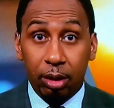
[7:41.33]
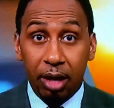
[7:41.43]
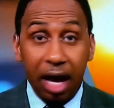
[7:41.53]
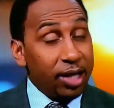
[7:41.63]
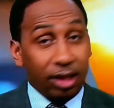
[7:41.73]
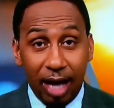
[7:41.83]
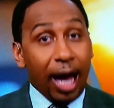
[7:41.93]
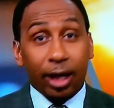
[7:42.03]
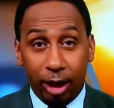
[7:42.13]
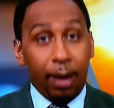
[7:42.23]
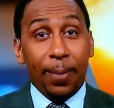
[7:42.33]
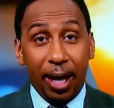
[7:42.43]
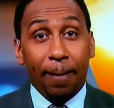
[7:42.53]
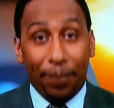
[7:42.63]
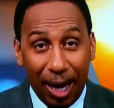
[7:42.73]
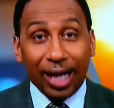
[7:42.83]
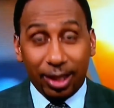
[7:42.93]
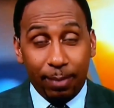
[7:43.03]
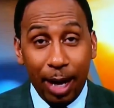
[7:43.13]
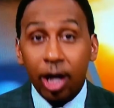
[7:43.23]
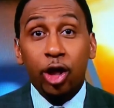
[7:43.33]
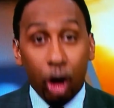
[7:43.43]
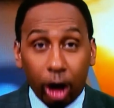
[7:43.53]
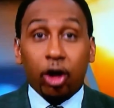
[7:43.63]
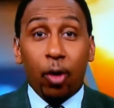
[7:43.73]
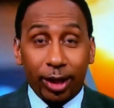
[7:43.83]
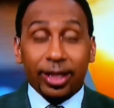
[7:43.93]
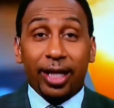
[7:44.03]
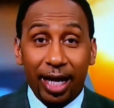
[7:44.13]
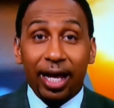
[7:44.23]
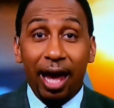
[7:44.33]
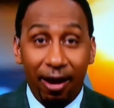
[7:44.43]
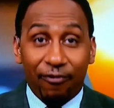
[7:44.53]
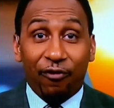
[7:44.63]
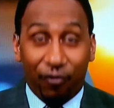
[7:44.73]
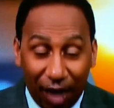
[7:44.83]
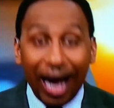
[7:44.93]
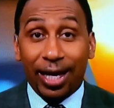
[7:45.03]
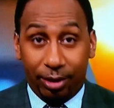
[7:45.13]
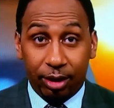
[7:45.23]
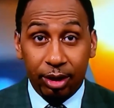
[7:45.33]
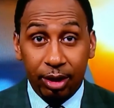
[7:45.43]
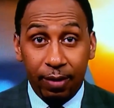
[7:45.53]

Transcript: It's not going to be a boxing. You're going to get a fight.